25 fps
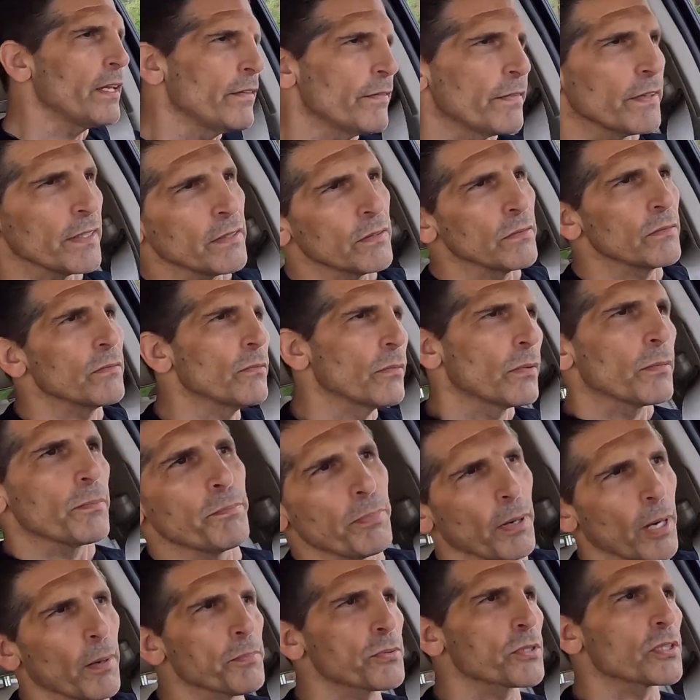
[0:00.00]
even
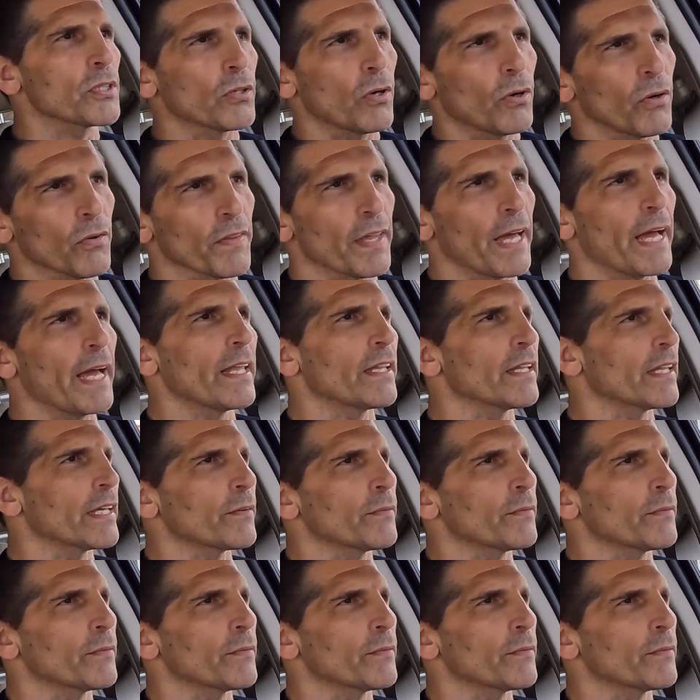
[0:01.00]
with bumps and all that,